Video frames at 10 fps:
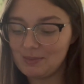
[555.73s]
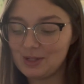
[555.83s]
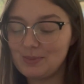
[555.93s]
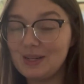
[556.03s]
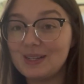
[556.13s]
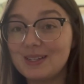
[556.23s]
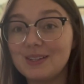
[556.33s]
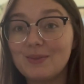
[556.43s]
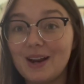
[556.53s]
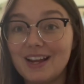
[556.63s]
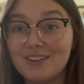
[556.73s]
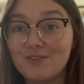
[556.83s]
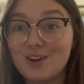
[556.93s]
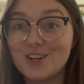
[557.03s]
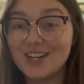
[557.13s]
just because when I
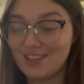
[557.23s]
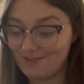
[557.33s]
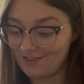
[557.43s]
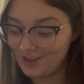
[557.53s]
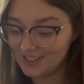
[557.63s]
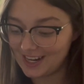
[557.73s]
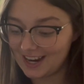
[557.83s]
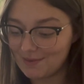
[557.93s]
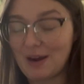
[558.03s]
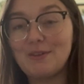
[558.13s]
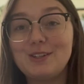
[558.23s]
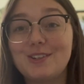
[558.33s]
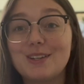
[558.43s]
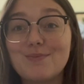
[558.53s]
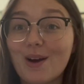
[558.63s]
crocheted it the first time, I was
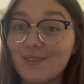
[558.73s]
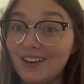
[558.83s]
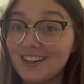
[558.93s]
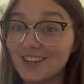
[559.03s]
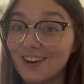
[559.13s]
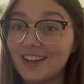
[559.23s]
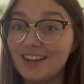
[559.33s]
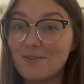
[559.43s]
using Parfait Chunky,